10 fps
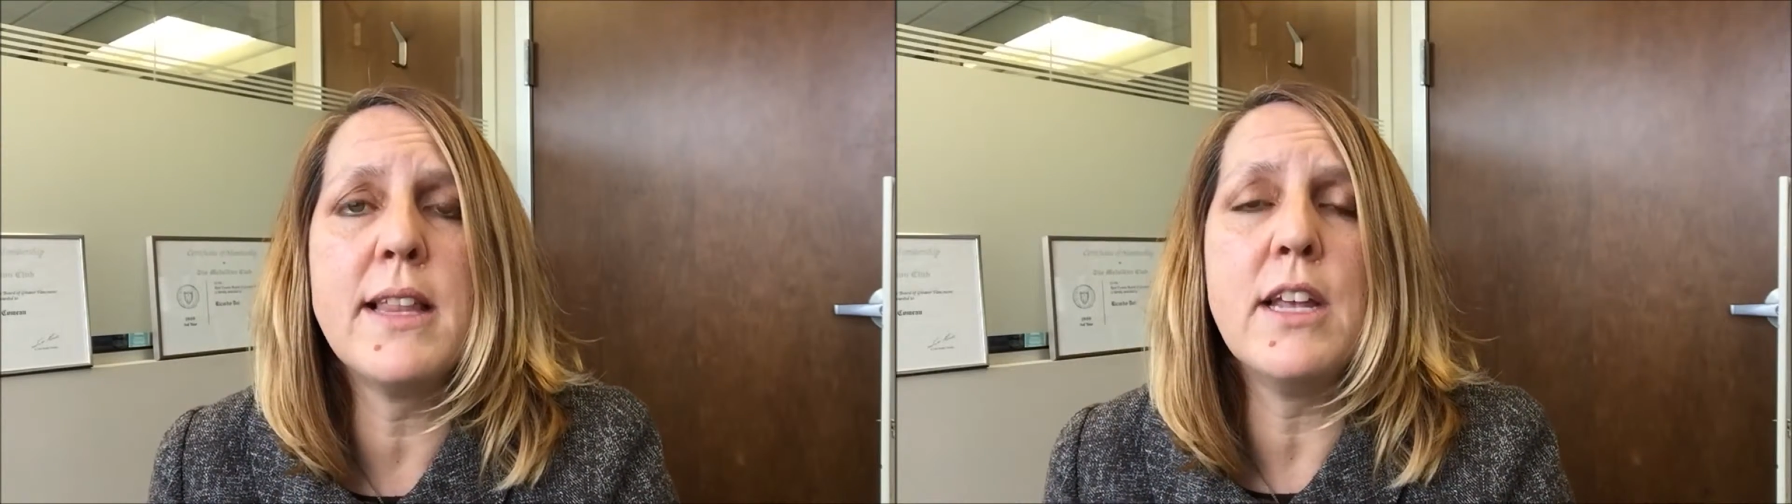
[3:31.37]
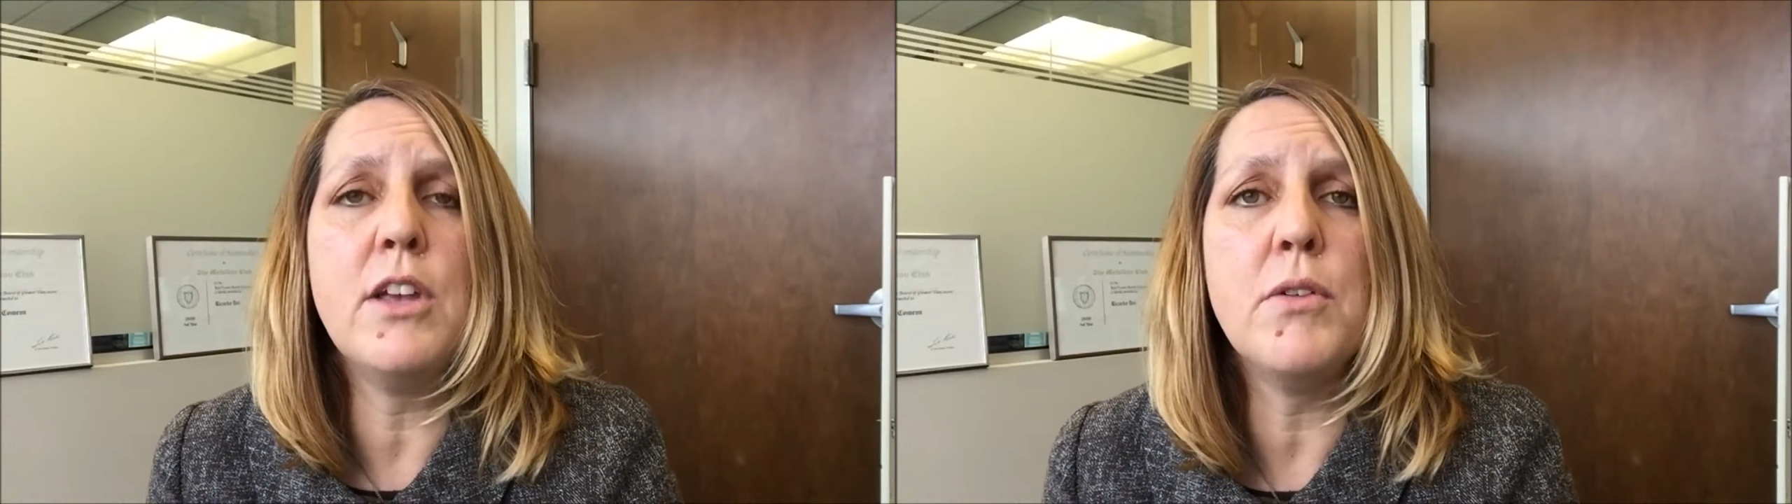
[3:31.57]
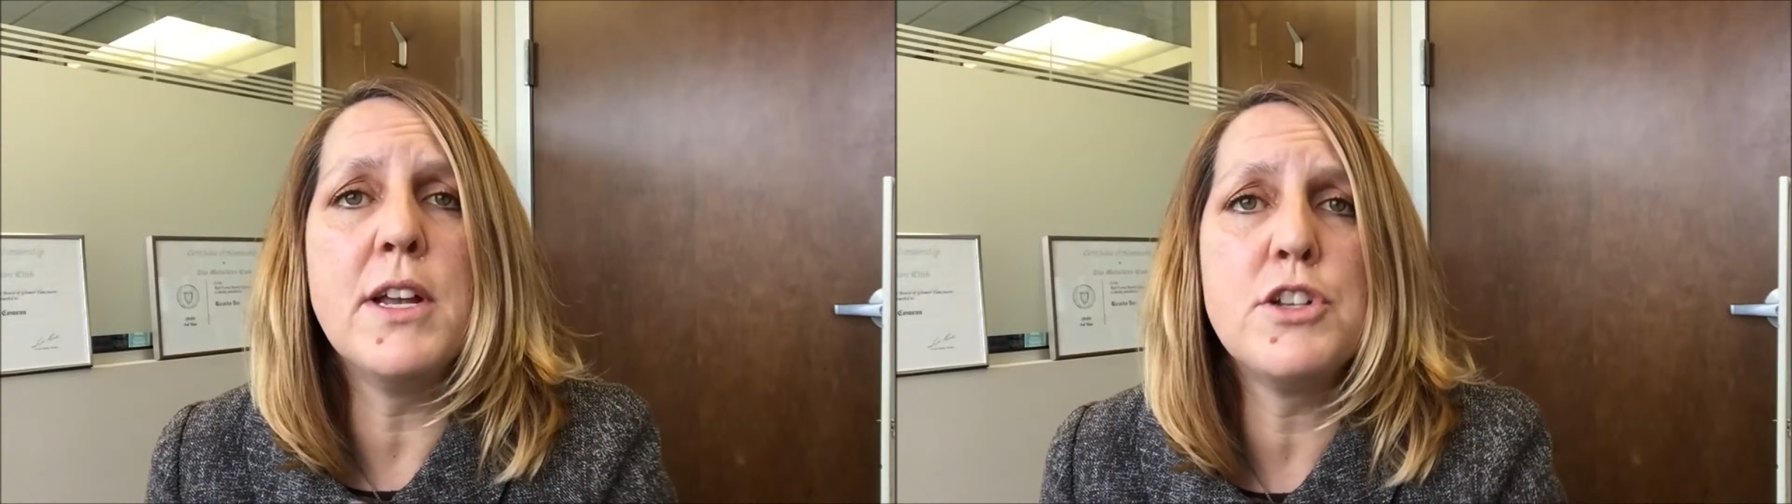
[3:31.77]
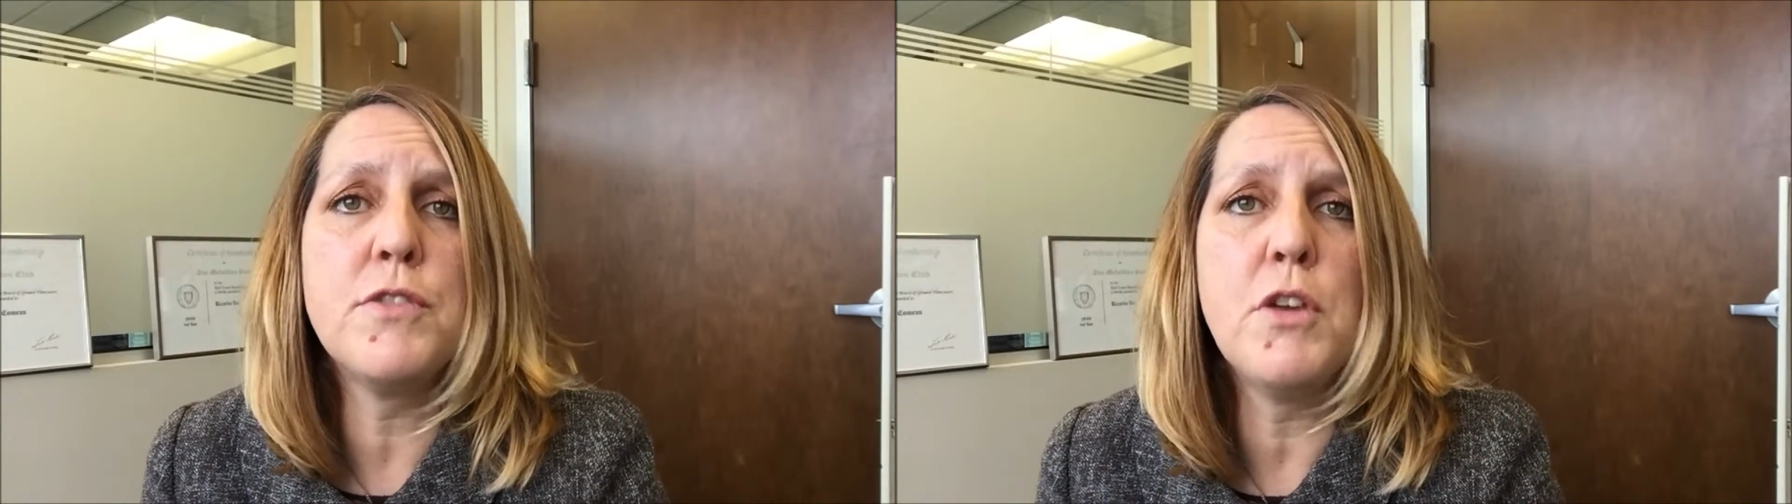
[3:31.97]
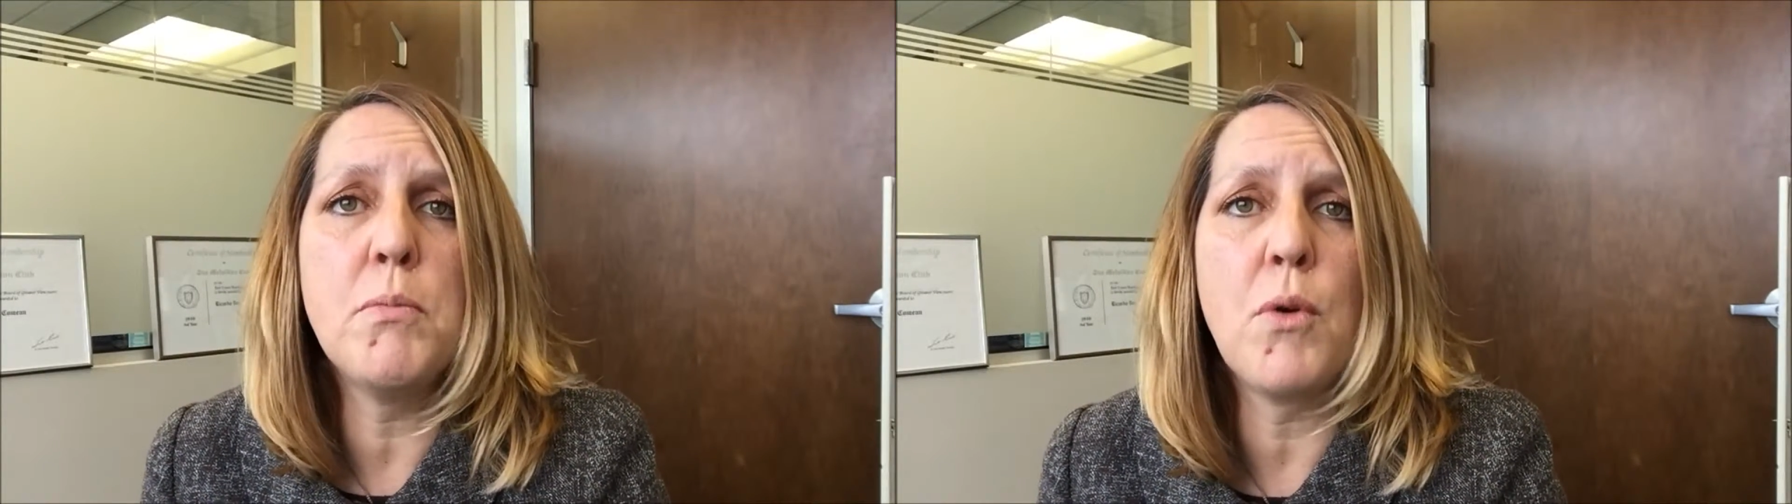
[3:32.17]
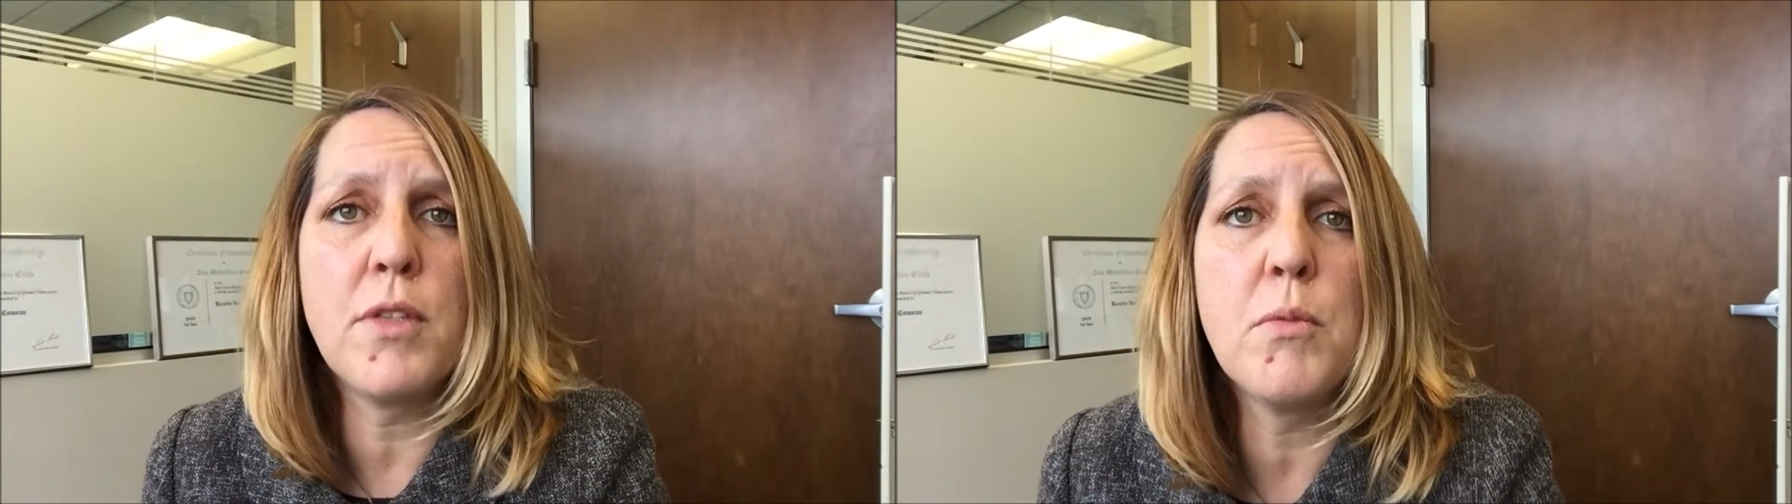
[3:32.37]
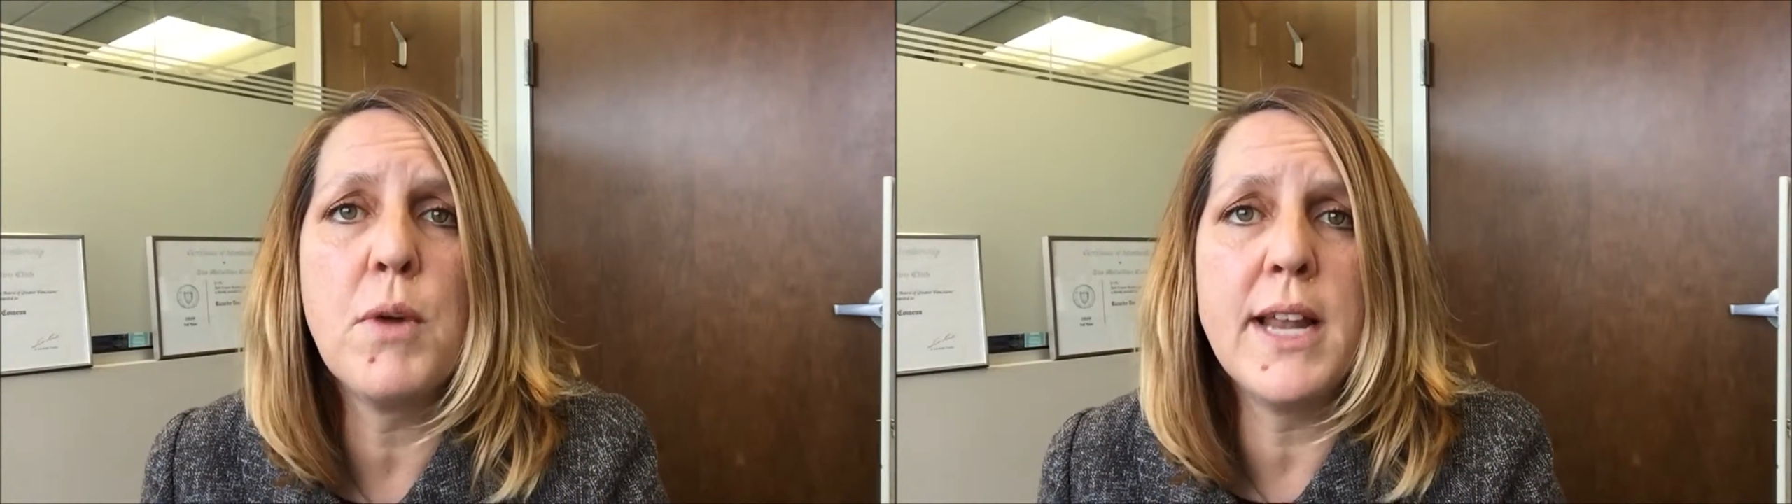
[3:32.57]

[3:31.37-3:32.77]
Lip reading: that you interview more than